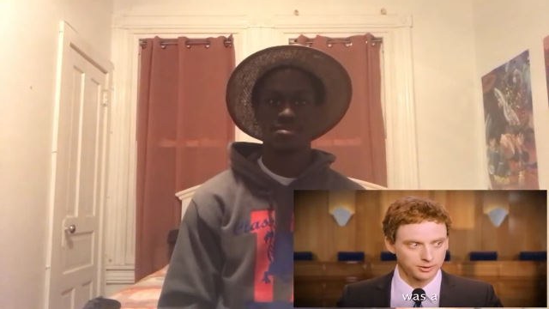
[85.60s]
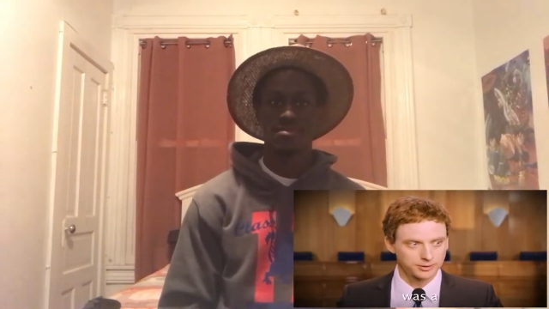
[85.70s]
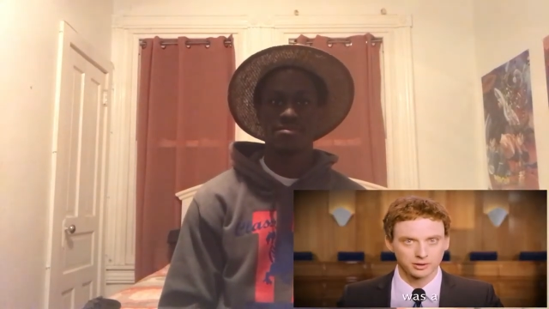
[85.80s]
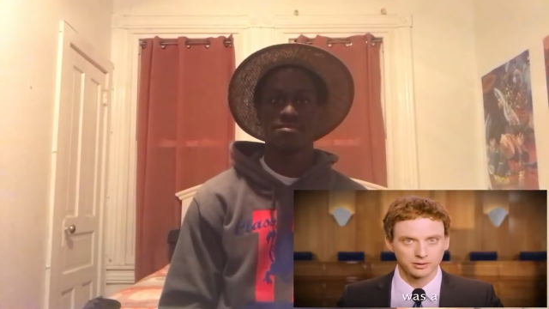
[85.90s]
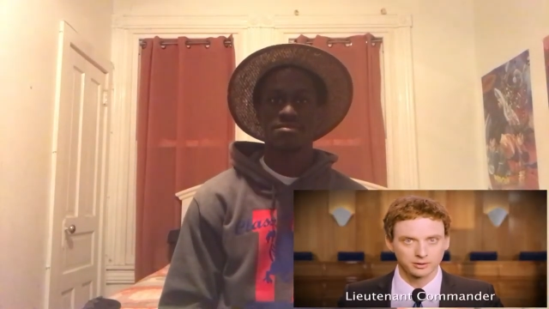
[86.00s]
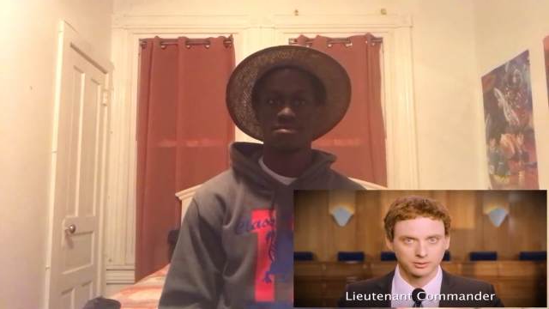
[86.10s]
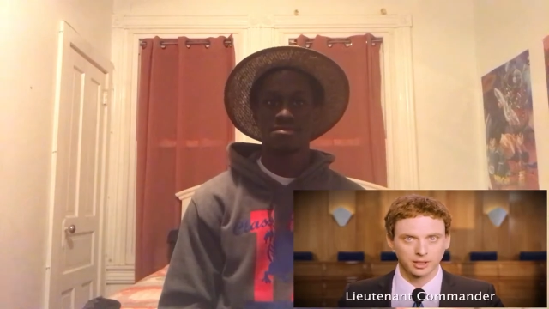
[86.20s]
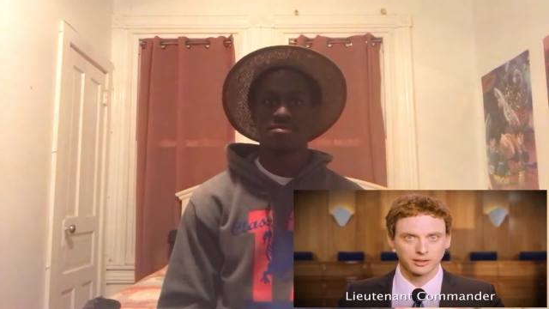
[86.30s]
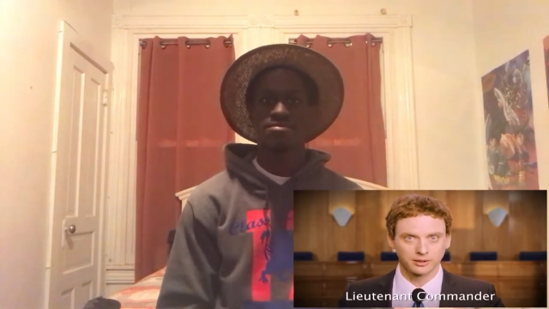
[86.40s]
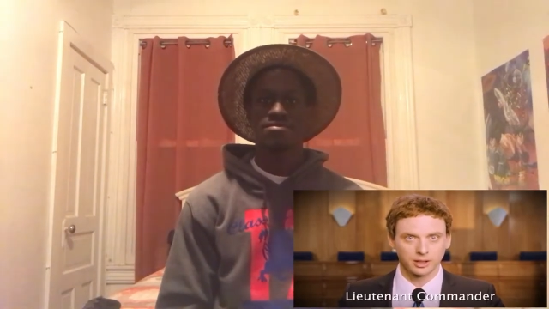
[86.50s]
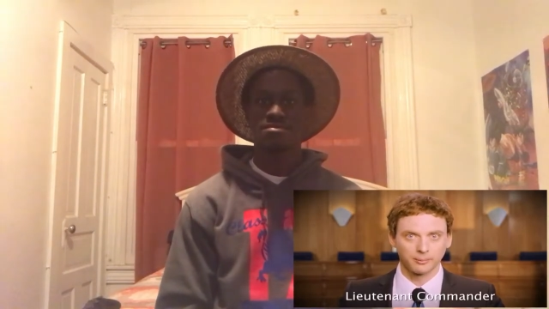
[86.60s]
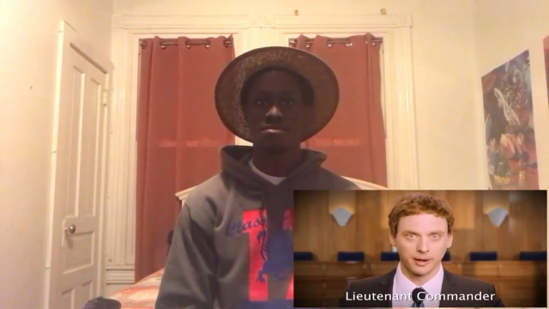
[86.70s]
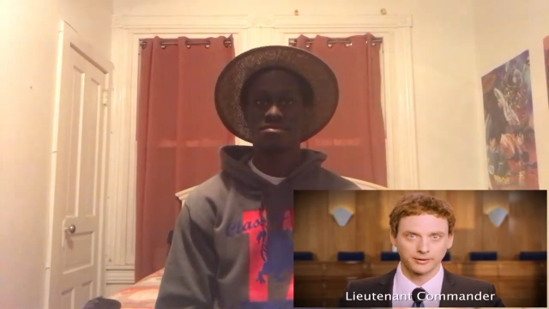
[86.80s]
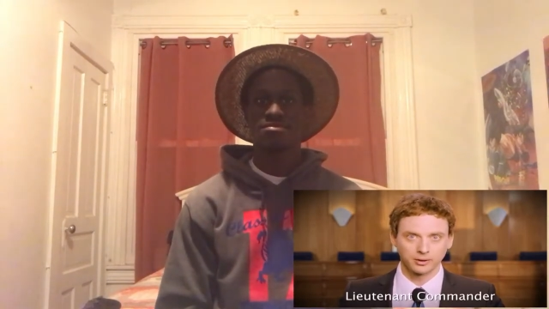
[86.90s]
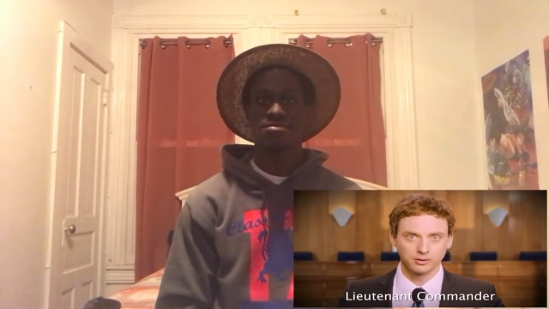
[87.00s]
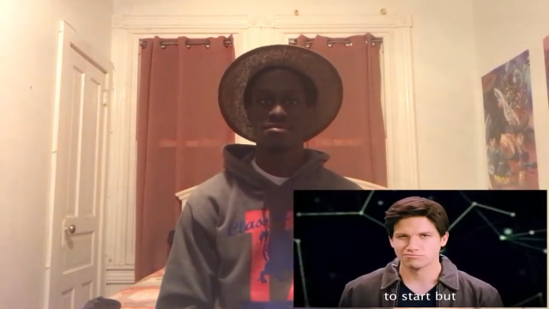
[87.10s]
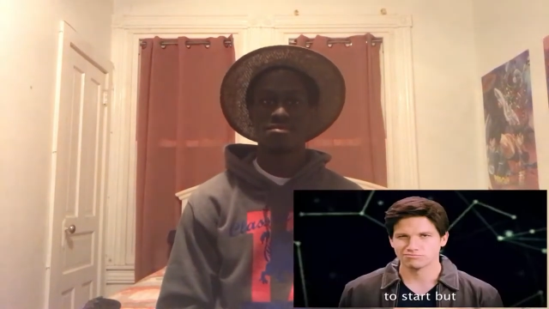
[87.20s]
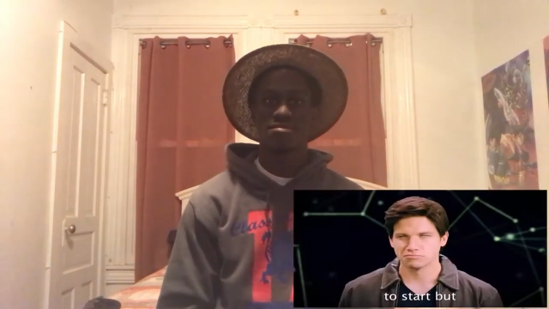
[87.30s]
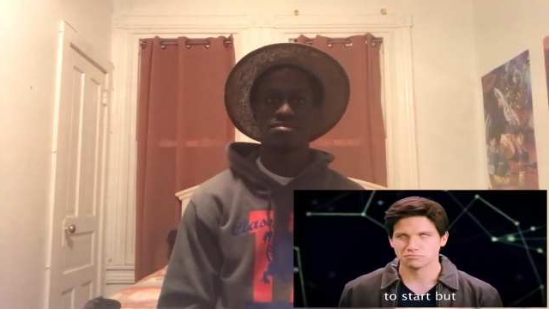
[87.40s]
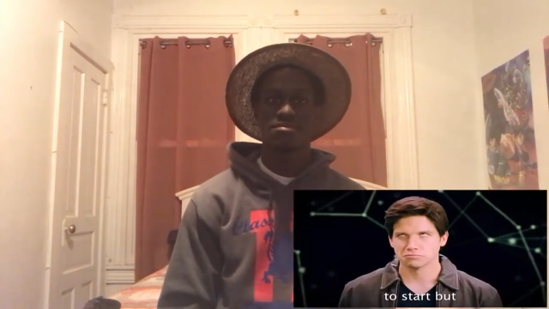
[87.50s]
Speaker 1: Was a lieutenant commander at the
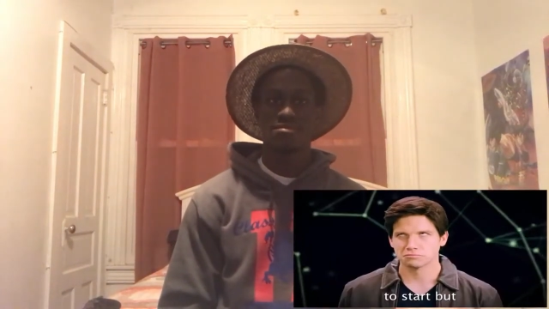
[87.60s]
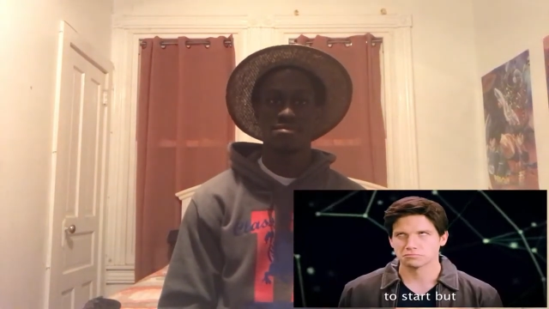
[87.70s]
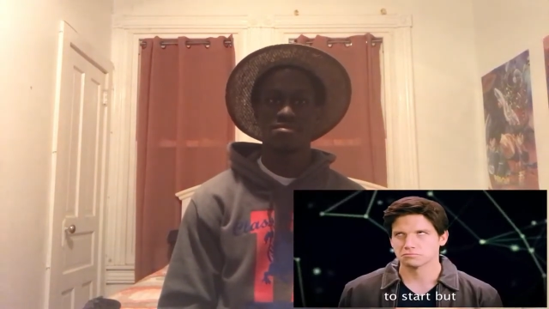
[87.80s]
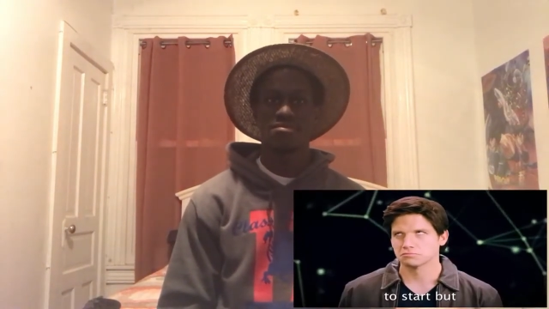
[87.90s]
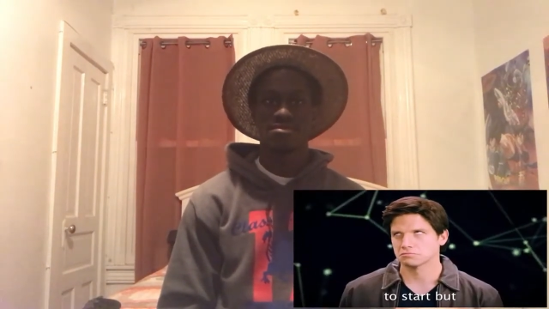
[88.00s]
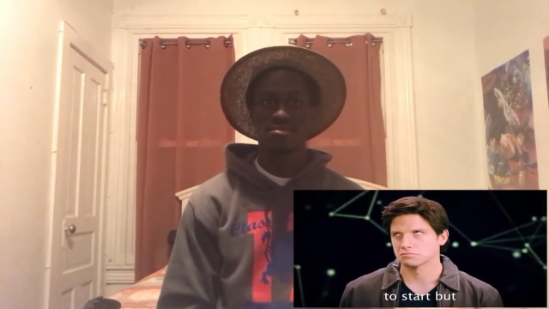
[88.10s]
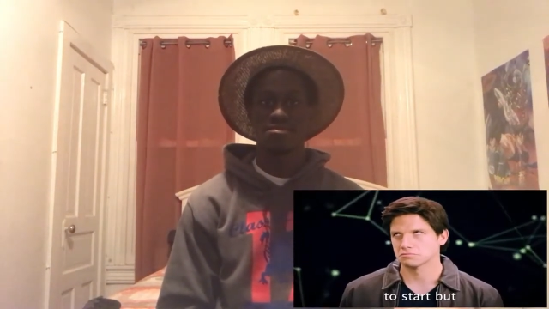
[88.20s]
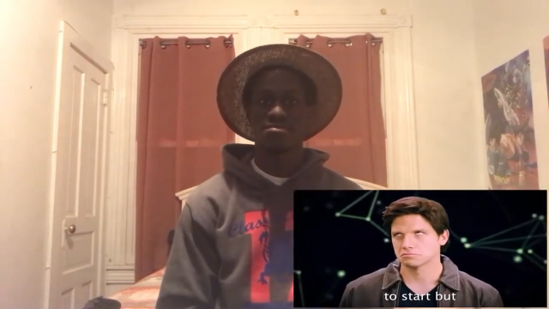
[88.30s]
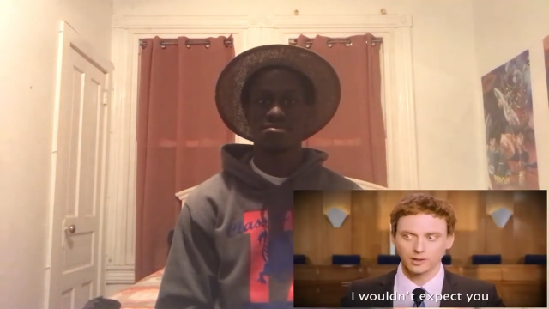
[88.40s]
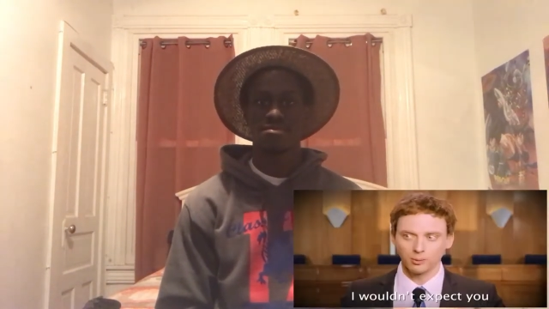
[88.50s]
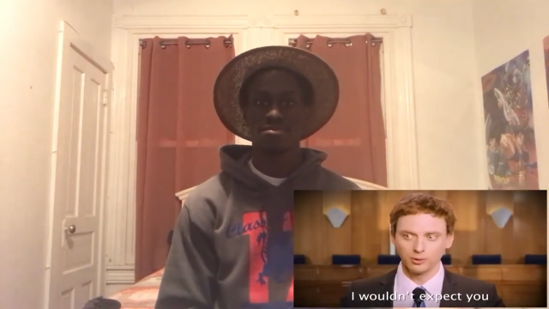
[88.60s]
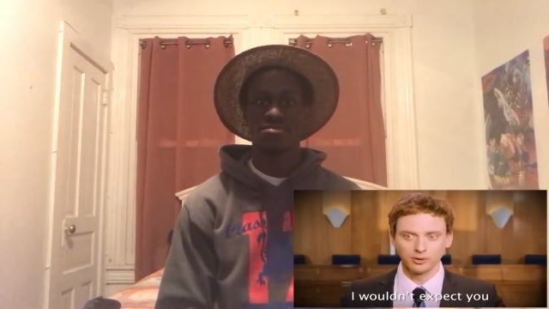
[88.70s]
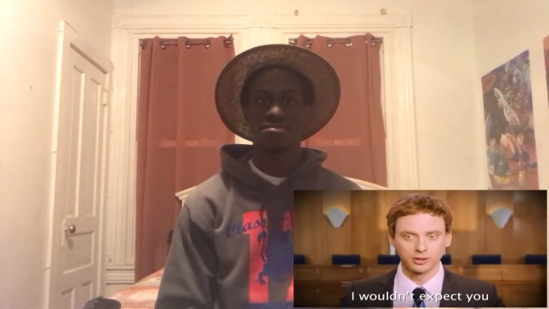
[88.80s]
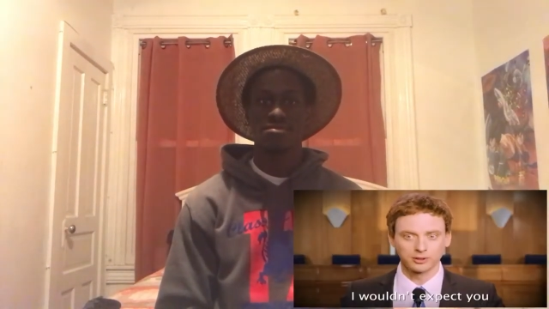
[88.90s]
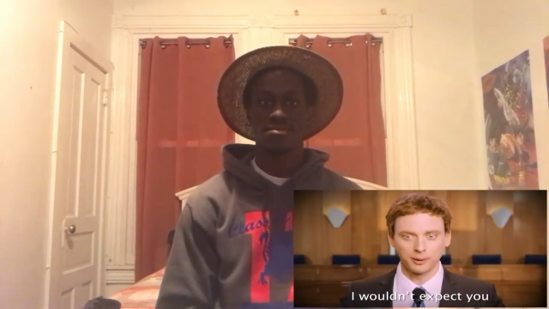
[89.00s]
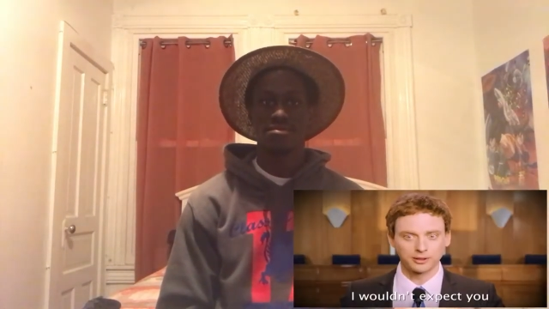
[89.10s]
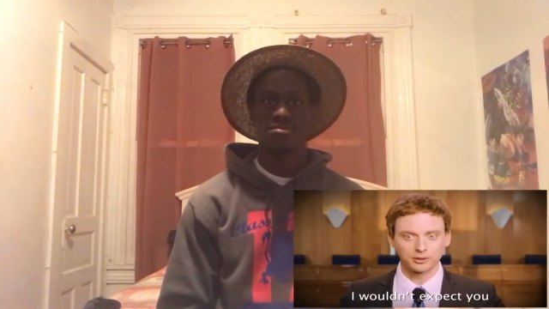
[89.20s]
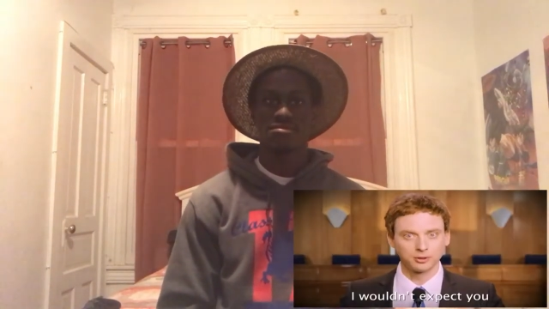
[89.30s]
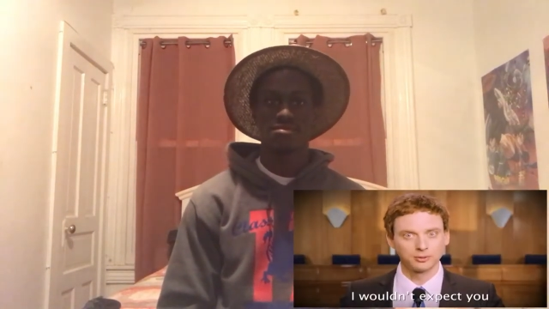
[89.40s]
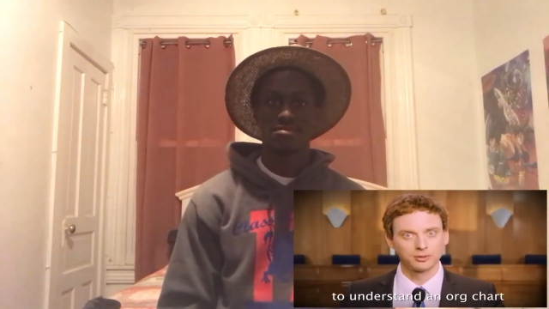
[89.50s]
start, but I wouldn't expect
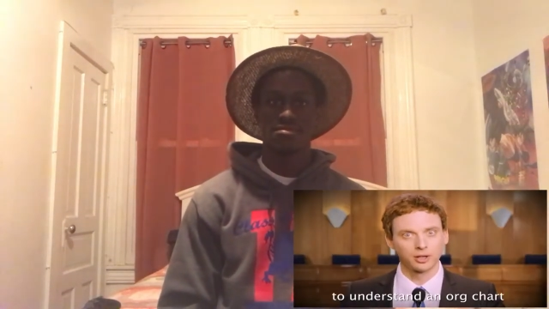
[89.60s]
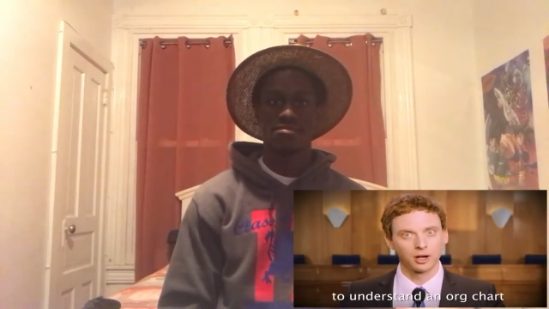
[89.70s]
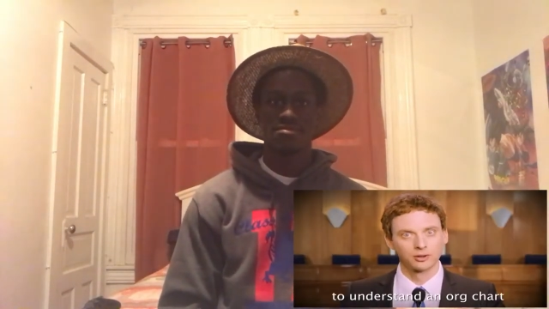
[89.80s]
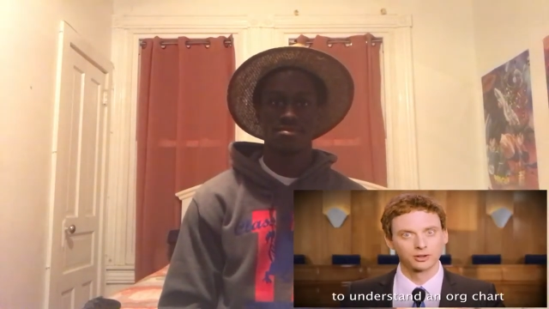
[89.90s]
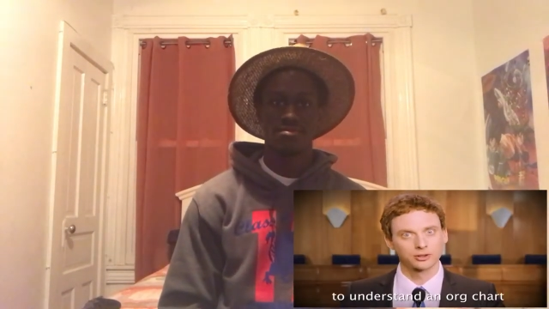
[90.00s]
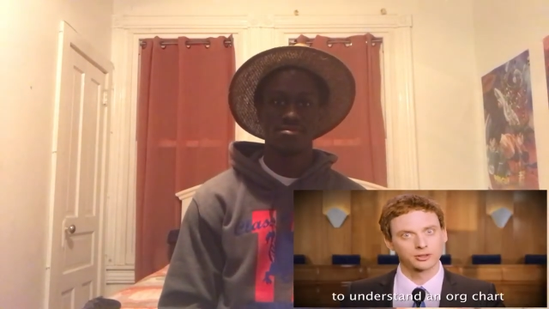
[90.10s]
you to